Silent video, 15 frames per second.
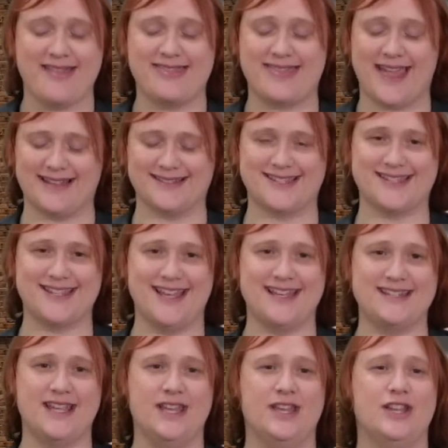That
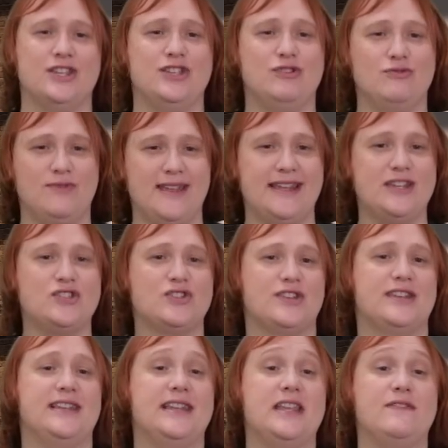said, you really
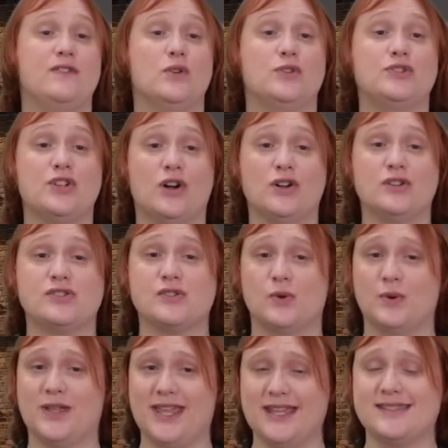shouldn't leave your dogs
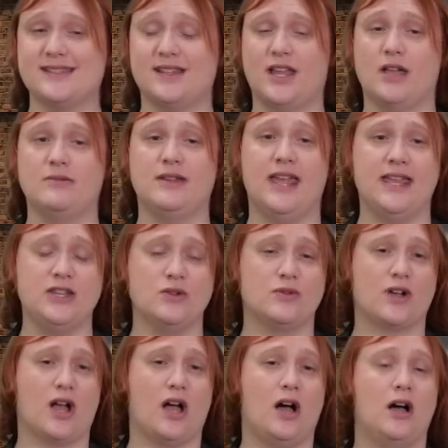or kids alone in your
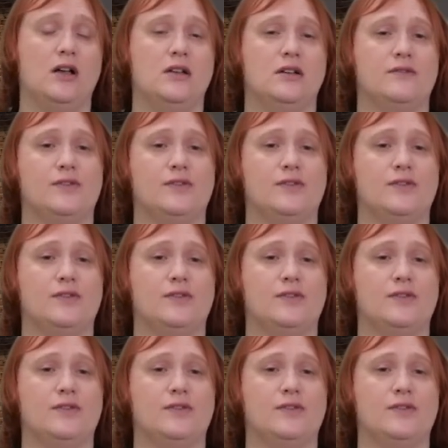car